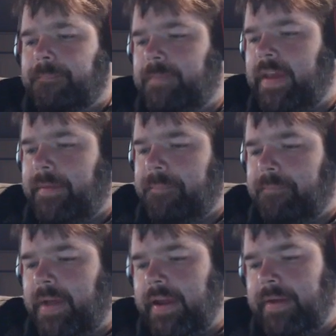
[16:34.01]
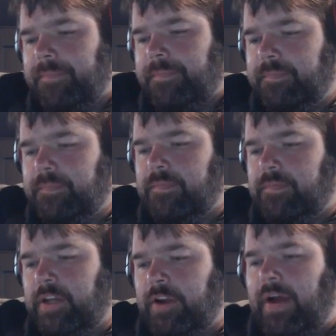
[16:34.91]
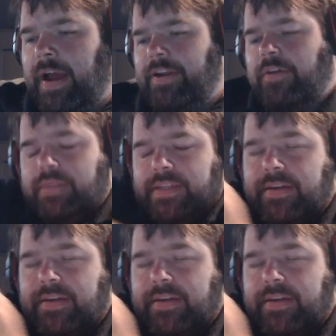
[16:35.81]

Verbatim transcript: yeah, my, you know, I don't,